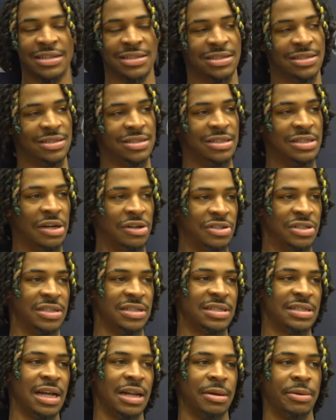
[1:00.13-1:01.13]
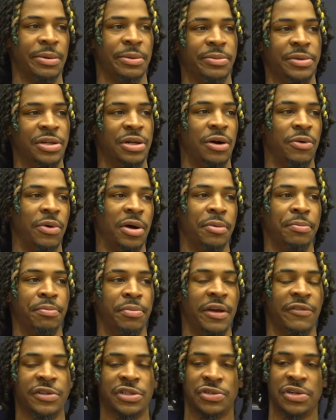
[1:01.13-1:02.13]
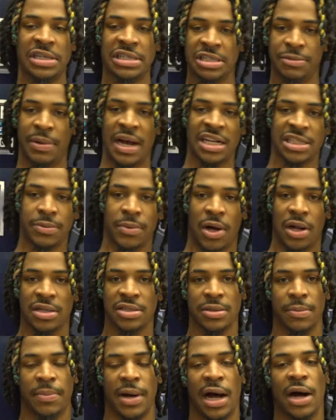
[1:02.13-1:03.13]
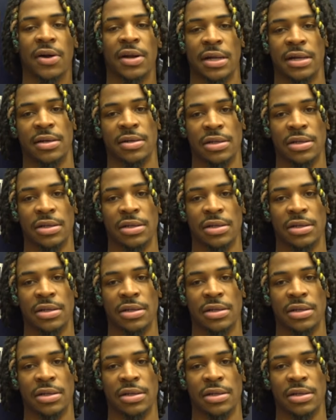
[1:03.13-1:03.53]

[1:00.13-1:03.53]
It's, you know, just telling them, you know, what Memphis Grizzlies basketball is about.